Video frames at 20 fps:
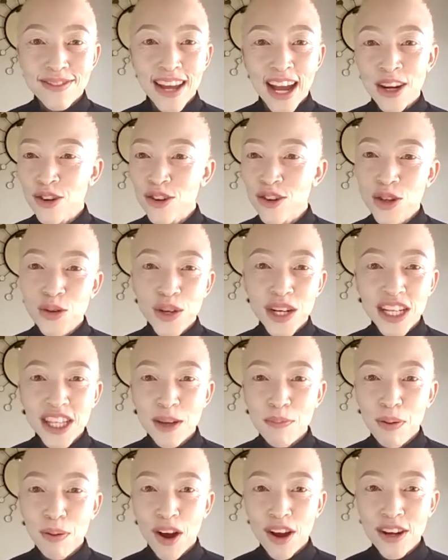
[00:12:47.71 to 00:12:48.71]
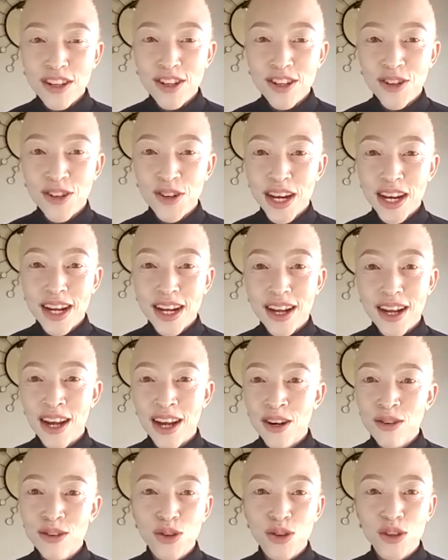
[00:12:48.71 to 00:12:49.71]
I don't do it as a party trick. I
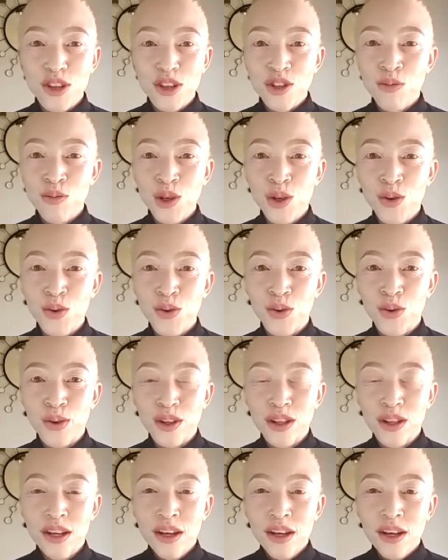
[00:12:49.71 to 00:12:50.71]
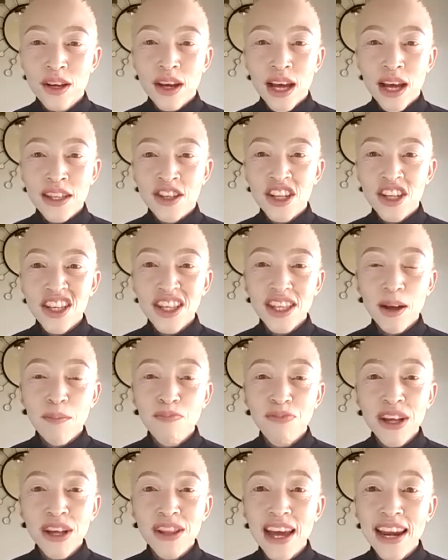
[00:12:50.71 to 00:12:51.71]
don't do it to be cool. It's just
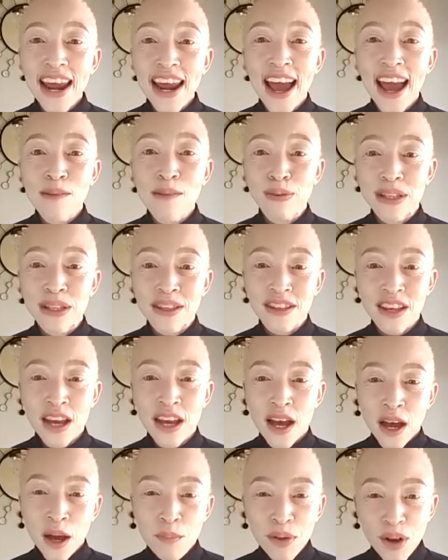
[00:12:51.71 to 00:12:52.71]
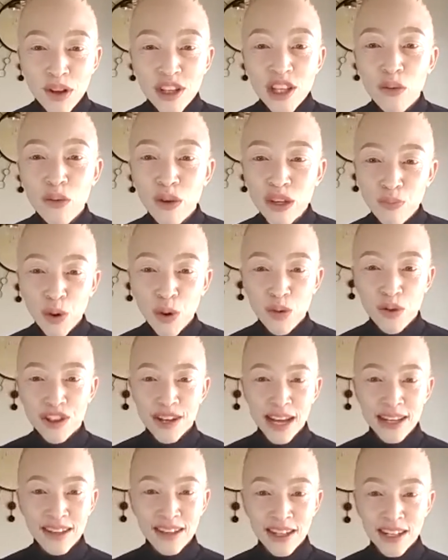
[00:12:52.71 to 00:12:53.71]
something that happens because I was born with
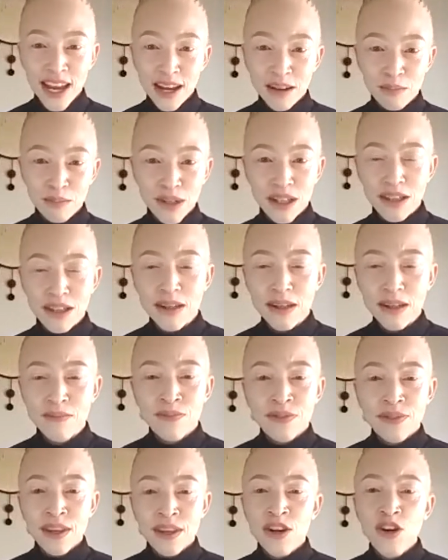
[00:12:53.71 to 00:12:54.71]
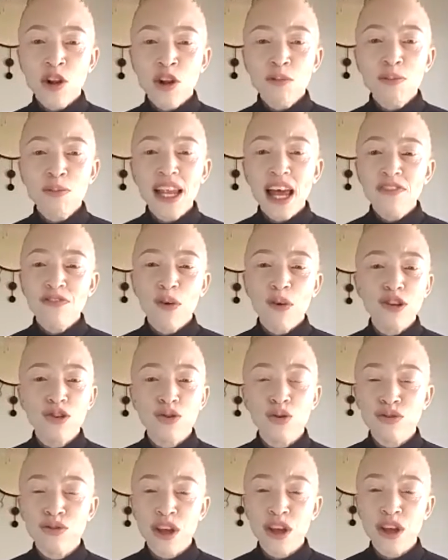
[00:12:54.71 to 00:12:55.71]
nystagmus. And all my life I was
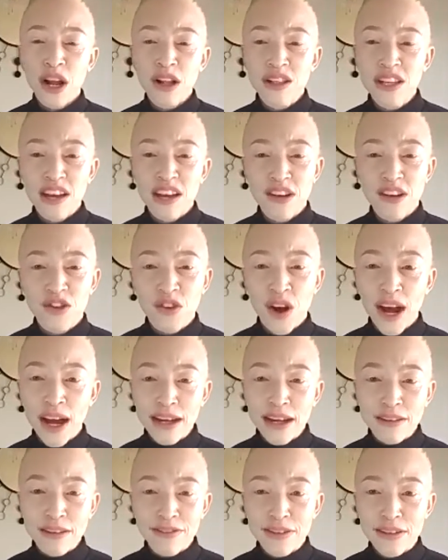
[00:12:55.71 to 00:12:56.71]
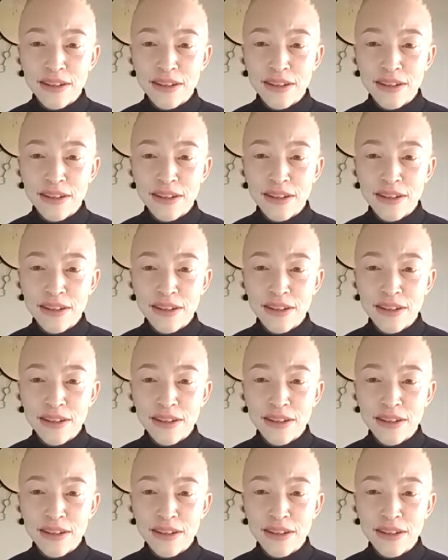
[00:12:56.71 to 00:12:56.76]
told that I'll never drive.